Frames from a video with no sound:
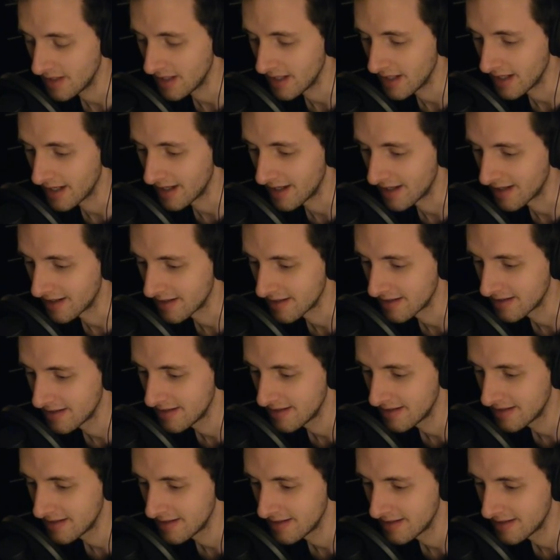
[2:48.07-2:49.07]
yeah,
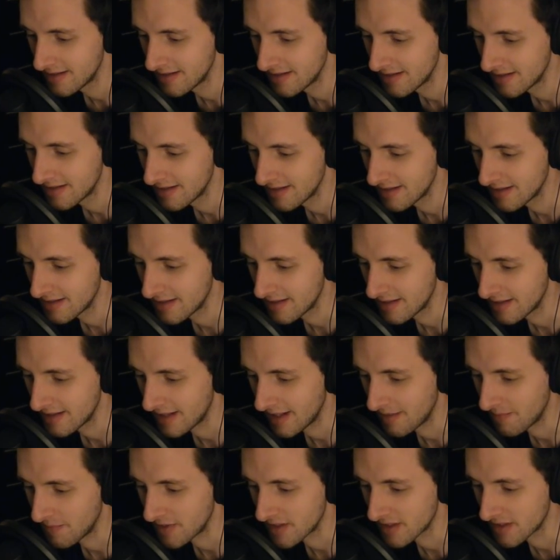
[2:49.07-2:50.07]

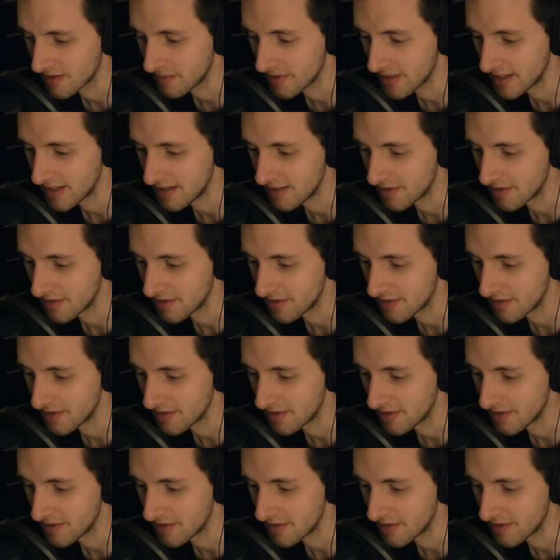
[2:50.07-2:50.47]
that must have been an